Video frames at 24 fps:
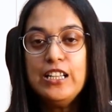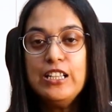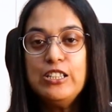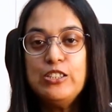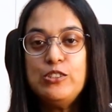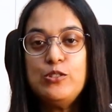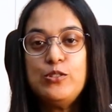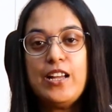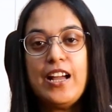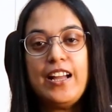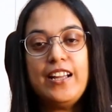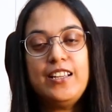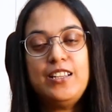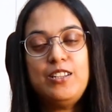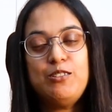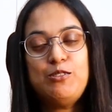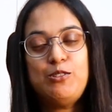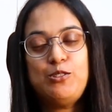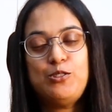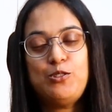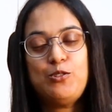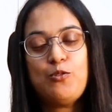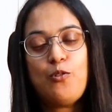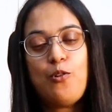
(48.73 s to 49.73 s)
So thank you
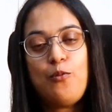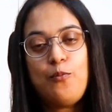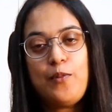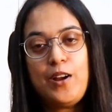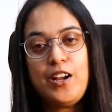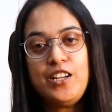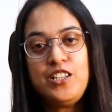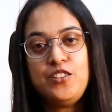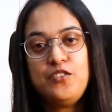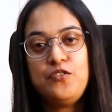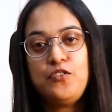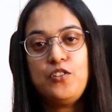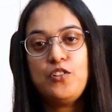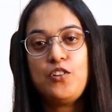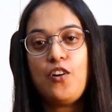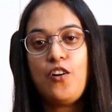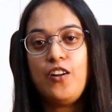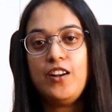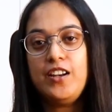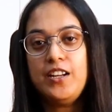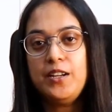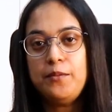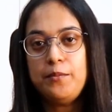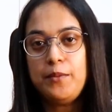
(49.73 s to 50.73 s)
so much for
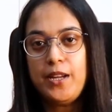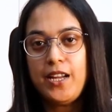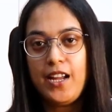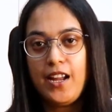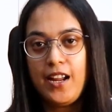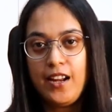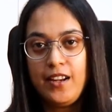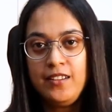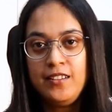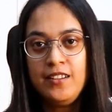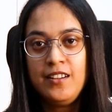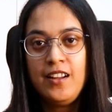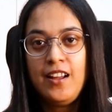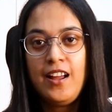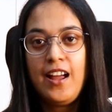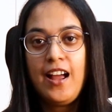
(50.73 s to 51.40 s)
calling me in